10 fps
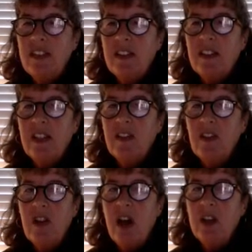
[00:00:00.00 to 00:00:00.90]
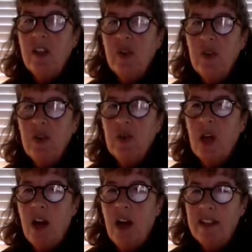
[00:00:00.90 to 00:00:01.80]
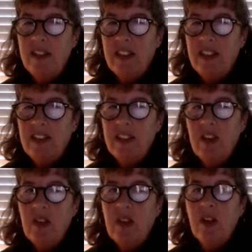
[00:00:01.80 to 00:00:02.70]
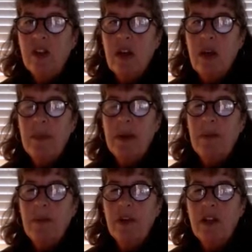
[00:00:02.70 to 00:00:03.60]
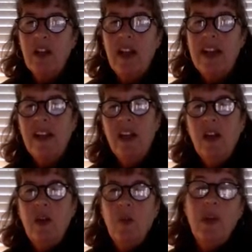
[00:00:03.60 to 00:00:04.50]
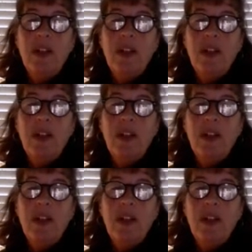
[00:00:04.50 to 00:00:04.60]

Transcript: these are not true constants that you can look up in a book, like what is the